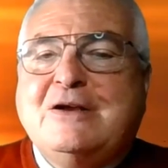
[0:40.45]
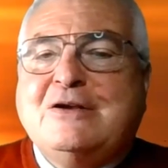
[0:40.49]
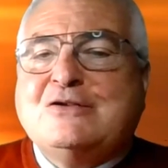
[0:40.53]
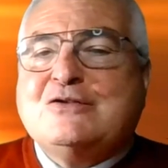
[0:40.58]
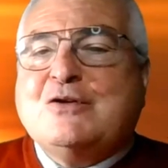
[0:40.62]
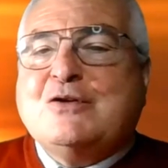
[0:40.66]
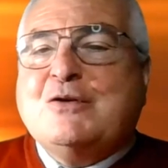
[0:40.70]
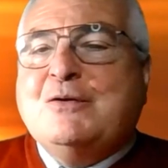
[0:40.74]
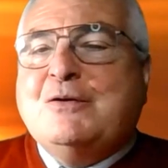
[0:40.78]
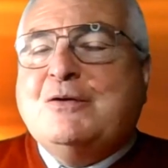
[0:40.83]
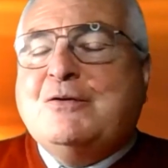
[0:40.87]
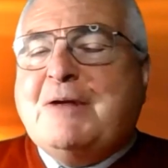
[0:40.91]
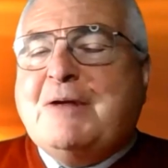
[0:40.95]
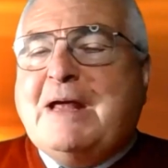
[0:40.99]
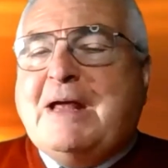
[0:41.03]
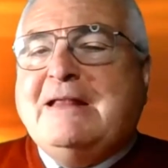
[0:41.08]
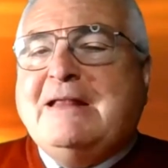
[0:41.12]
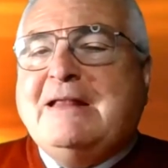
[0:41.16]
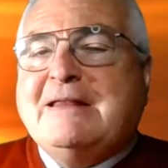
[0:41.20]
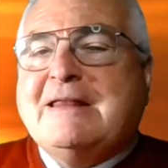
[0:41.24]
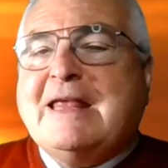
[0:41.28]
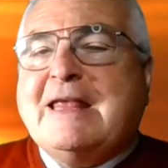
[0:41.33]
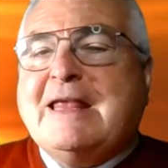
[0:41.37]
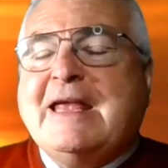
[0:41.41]
So
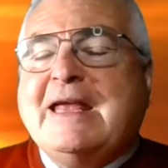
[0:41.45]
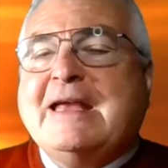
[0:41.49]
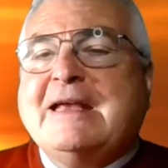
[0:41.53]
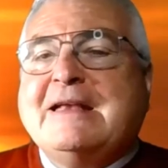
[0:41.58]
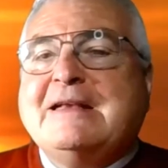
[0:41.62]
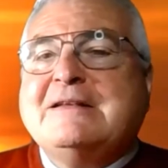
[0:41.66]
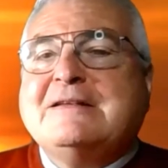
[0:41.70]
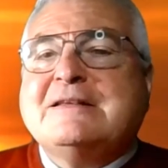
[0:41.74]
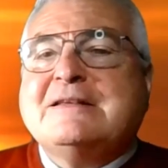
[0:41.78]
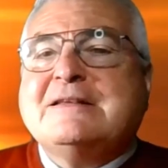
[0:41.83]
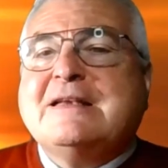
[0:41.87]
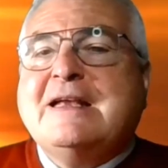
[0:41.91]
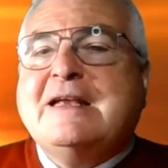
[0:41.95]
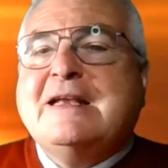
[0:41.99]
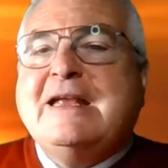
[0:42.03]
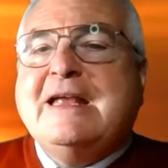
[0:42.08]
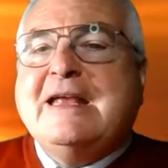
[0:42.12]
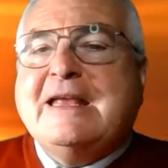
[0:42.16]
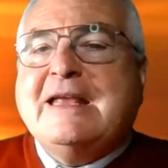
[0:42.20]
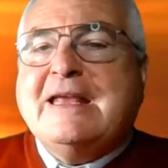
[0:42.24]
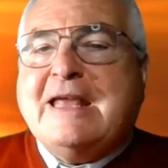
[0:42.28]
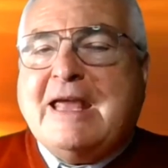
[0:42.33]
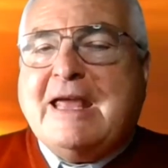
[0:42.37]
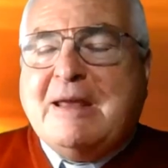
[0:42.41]
great things
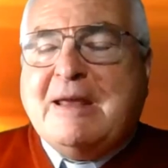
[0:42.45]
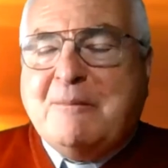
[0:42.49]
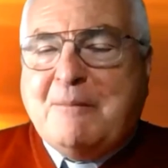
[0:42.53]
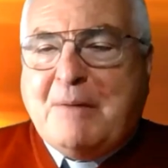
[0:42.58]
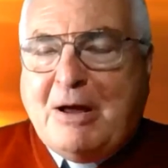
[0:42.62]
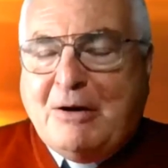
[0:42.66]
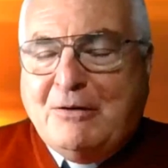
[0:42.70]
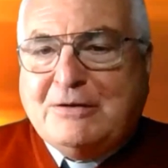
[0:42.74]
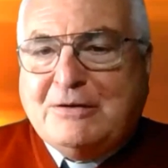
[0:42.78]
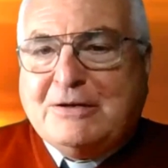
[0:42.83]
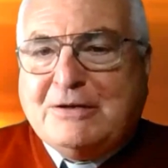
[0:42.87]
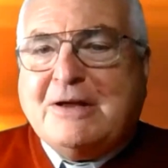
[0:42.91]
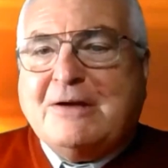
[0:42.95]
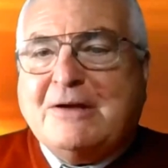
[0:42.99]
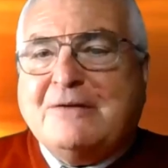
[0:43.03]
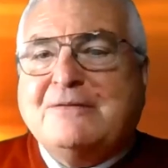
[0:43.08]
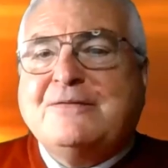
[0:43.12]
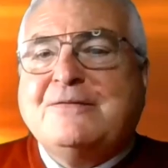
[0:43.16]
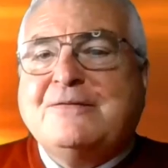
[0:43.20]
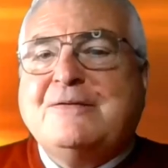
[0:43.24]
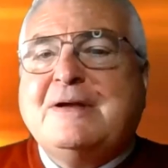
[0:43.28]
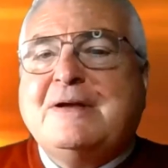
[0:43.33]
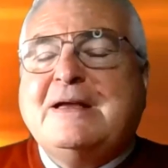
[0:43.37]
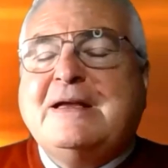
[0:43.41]
came out
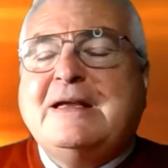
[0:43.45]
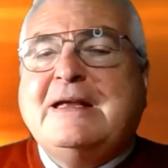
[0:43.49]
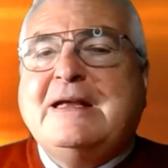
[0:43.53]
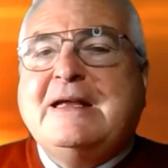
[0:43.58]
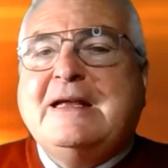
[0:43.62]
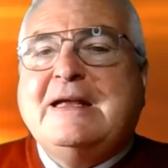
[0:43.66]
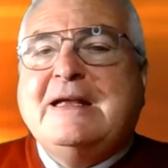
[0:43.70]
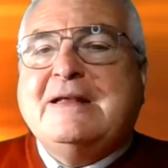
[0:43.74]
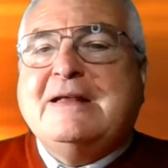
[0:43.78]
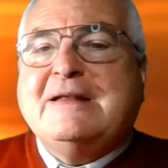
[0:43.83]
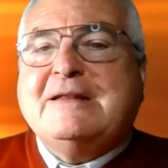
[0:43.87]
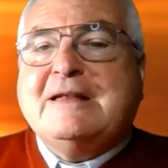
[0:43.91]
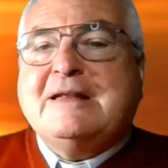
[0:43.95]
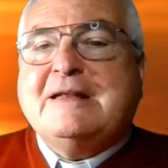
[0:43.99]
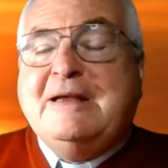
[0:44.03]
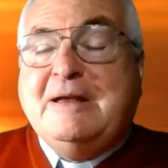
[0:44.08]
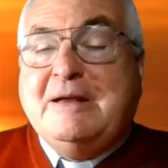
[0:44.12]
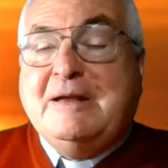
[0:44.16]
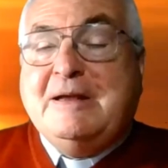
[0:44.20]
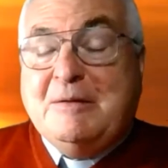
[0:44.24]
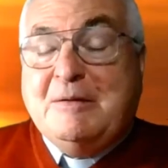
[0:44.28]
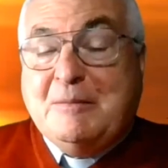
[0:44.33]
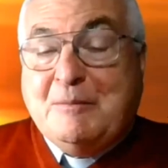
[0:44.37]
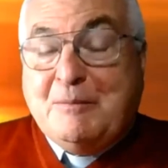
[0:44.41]
of
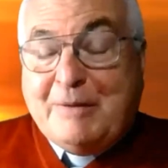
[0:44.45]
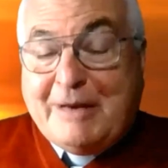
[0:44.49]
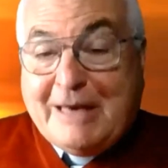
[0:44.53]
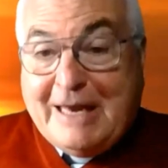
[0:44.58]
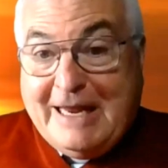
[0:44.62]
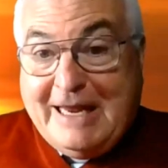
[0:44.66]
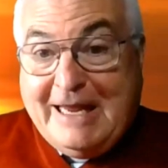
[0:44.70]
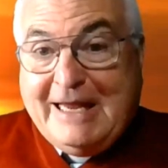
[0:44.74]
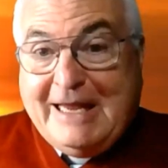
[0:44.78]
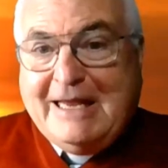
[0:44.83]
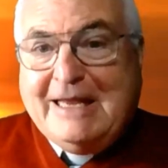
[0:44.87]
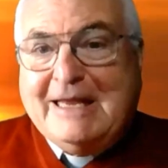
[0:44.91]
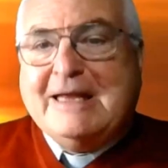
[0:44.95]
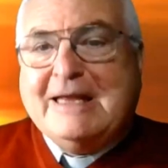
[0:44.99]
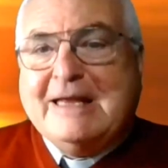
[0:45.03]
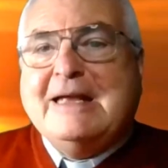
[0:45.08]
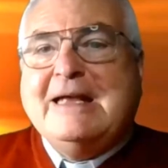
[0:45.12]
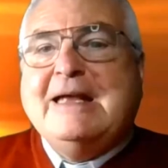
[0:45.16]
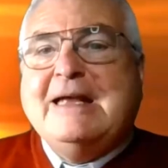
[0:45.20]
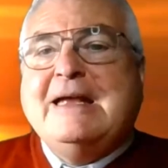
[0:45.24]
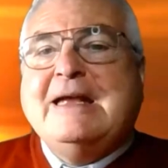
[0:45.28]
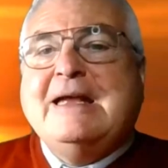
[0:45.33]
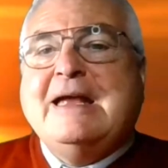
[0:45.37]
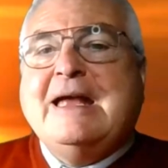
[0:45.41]
the plague
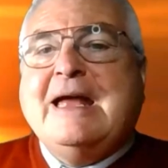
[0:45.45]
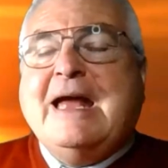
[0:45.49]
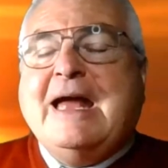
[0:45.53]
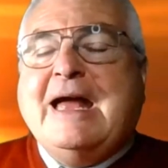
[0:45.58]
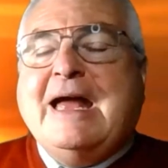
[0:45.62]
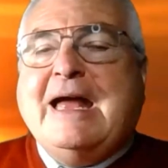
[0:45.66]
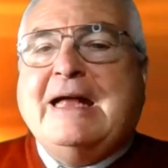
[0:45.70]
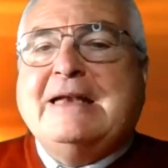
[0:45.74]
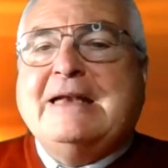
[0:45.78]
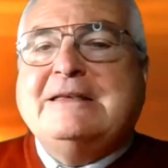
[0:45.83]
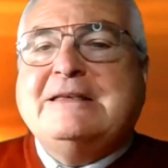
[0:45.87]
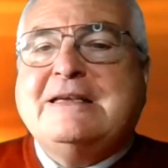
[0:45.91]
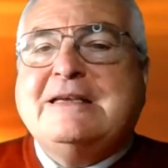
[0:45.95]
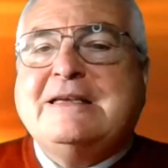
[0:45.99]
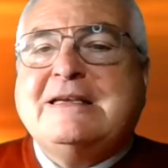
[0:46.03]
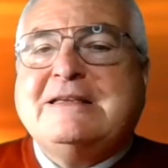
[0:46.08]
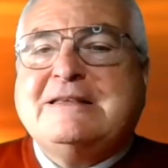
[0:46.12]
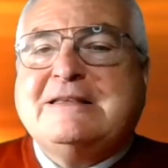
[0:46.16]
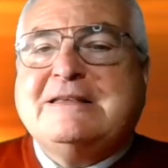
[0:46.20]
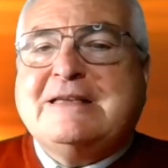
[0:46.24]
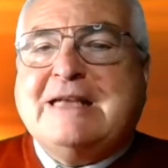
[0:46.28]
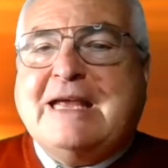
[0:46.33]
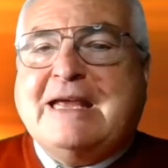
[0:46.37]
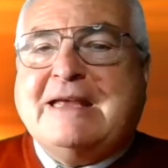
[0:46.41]
and
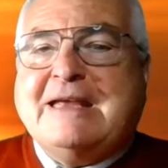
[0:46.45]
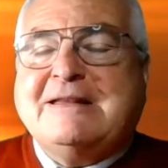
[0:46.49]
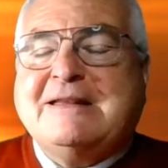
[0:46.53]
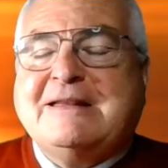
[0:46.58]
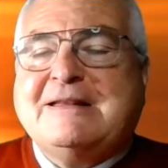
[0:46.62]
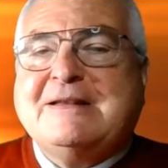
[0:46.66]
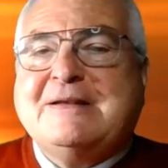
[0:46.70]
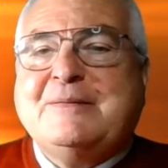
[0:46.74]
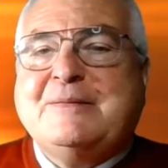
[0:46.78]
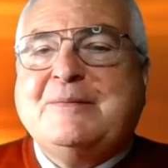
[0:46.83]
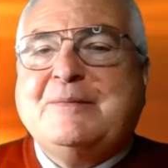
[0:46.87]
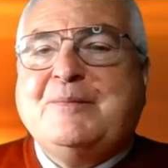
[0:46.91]
his death.